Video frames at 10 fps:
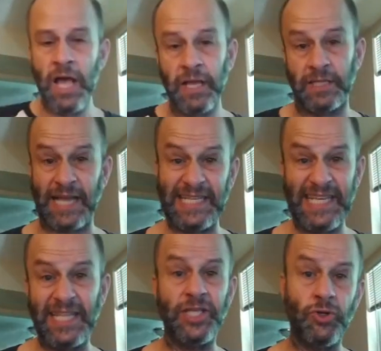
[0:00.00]
real! Because I
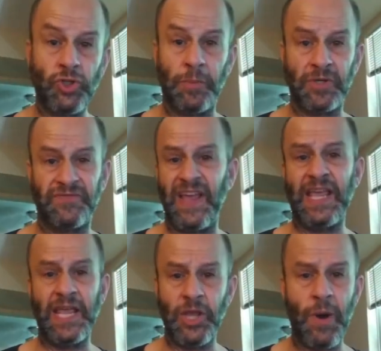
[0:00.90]
see the YouTubers
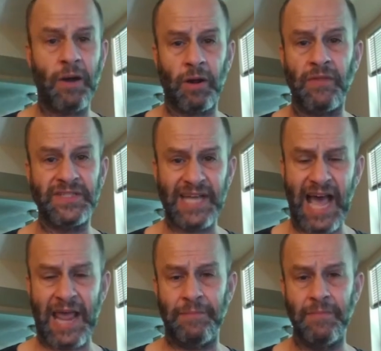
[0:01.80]
faking you out all the
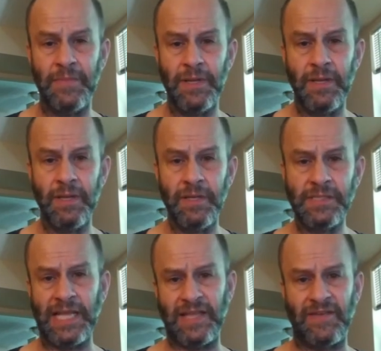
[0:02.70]
time,
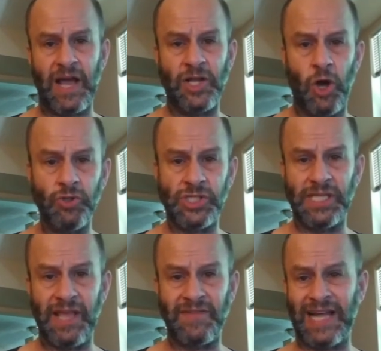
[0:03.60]
saying they've got ghosts
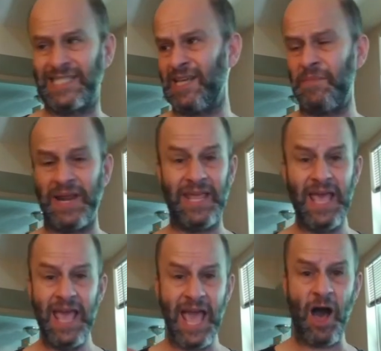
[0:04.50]
and they've got somebody
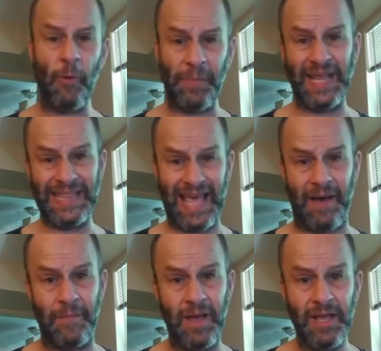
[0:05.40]
helping
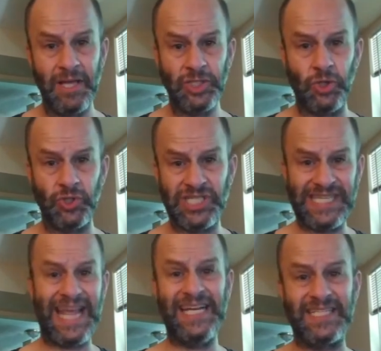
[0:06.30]
them to
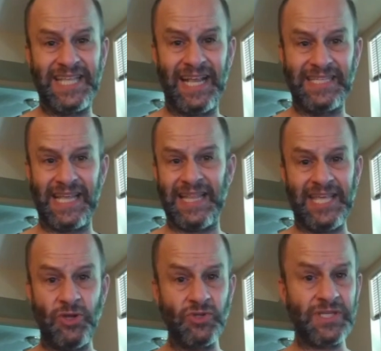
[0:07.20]
stage things and they
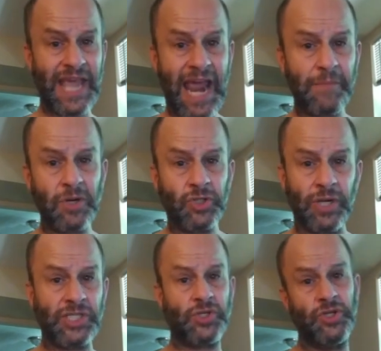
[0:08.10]
use camera
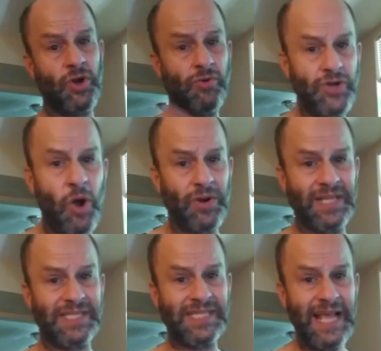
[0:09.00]
tricks so you don't
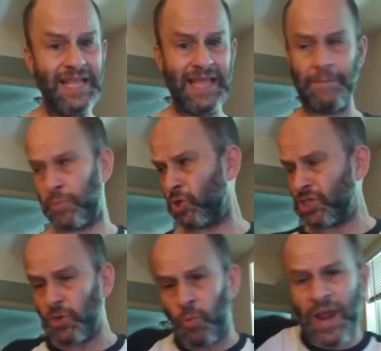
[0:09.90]
notice that
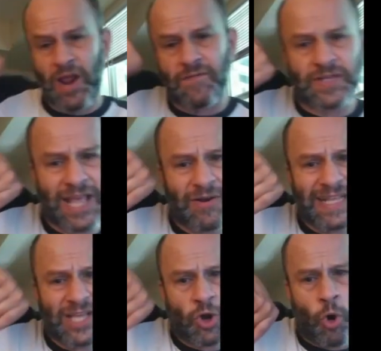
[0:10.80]
person way over there
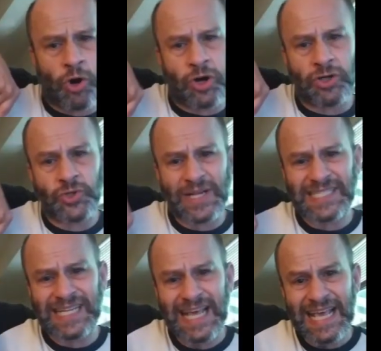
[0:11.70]
in the corner
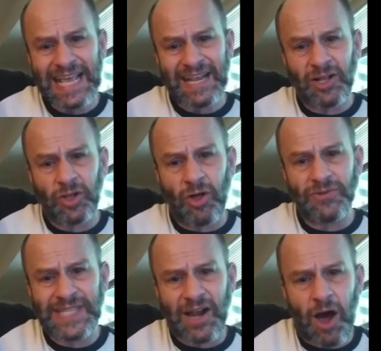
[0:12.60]
dressed in
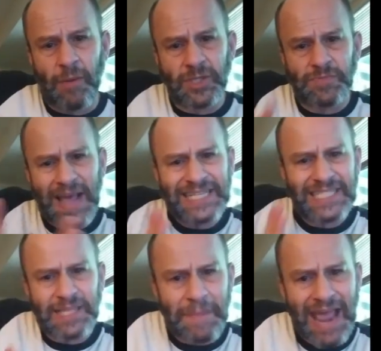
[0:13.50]
clothes that almost
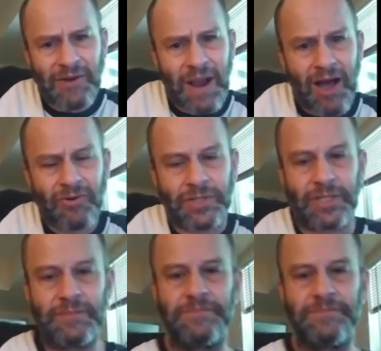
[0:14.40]
matches the background.